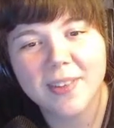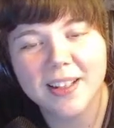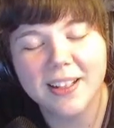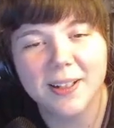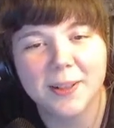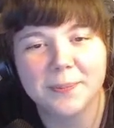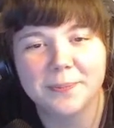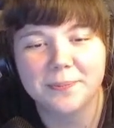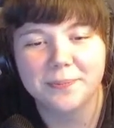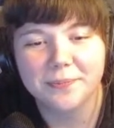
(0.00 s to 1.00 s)
Wow.
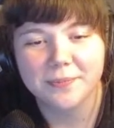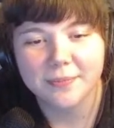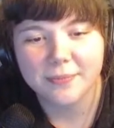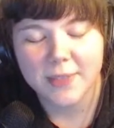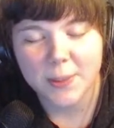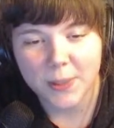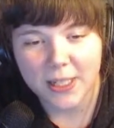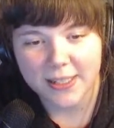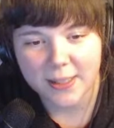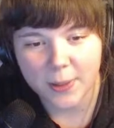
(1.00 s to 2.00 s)
Someone
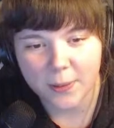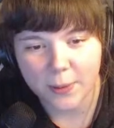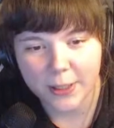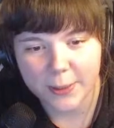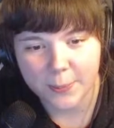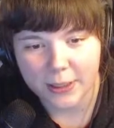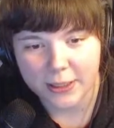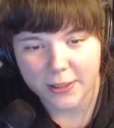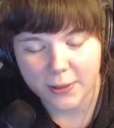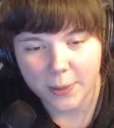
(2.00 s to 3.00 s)
asking about where do you
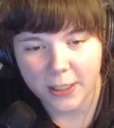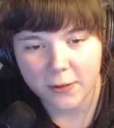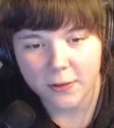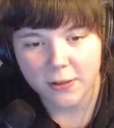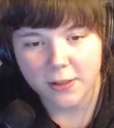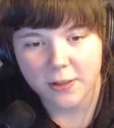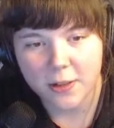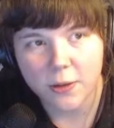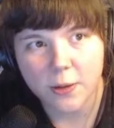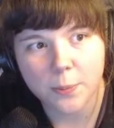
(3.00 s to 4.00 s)
place your panels.
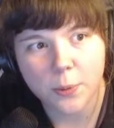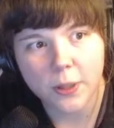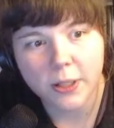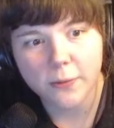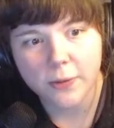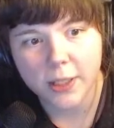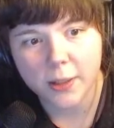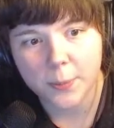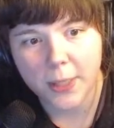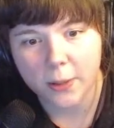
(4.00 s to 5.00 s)
So the point of
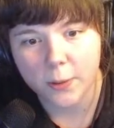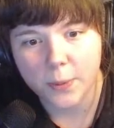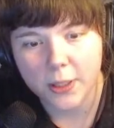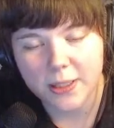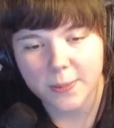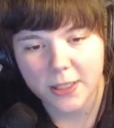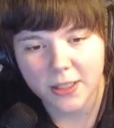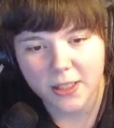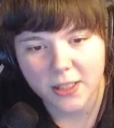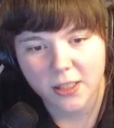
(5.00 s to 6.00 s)
like panel
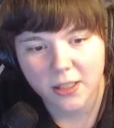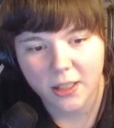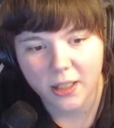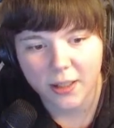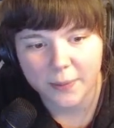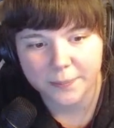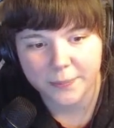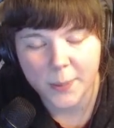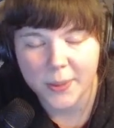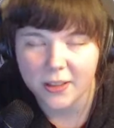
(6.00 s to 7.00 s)
placement,
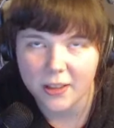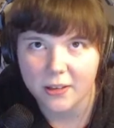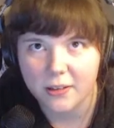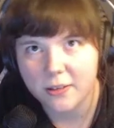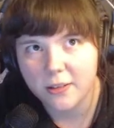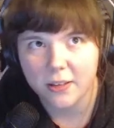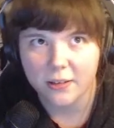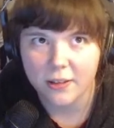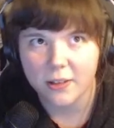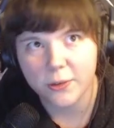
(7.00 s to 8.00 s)
I mean
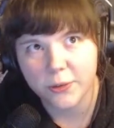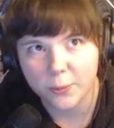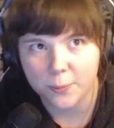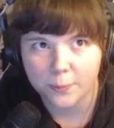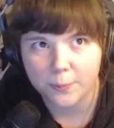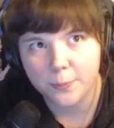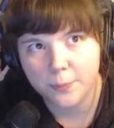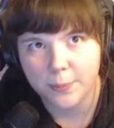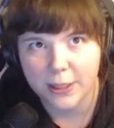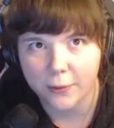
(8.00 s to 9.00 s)
it also
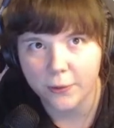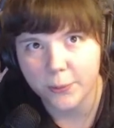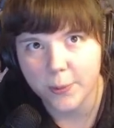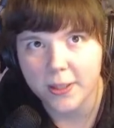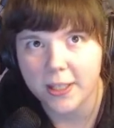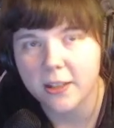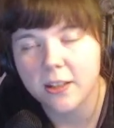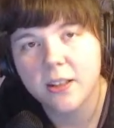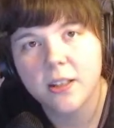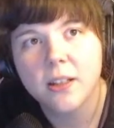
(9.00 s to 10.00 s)
mingles with like
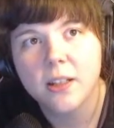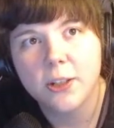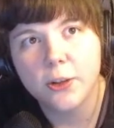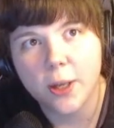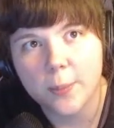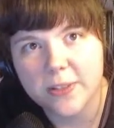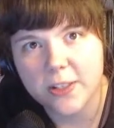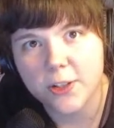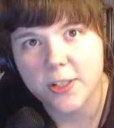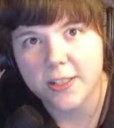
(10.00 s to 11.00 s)
your
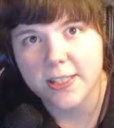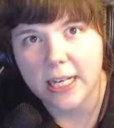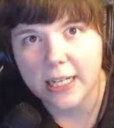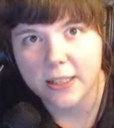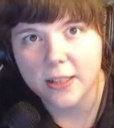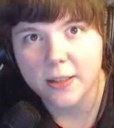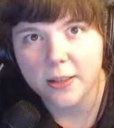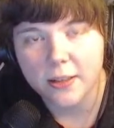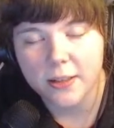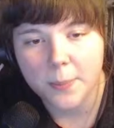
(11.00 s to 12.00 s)
composition inside
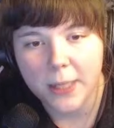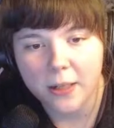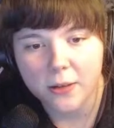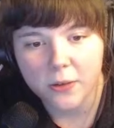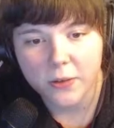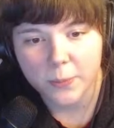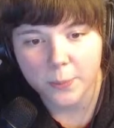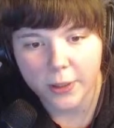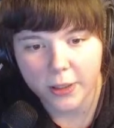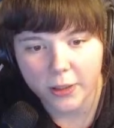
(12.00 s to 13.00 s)
the panels,
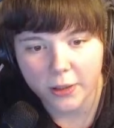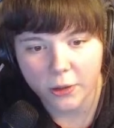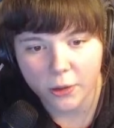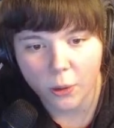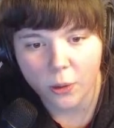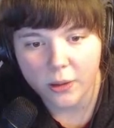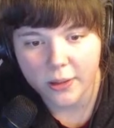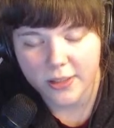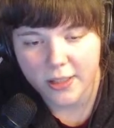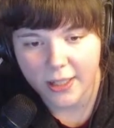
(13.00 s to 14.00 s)
but your goal
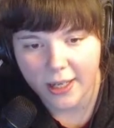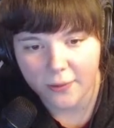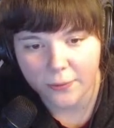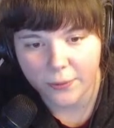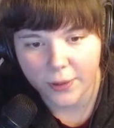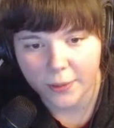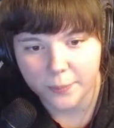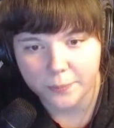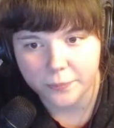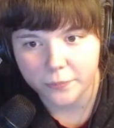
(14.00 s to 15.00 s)
is to get
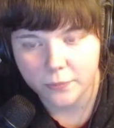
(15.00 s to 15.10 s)
from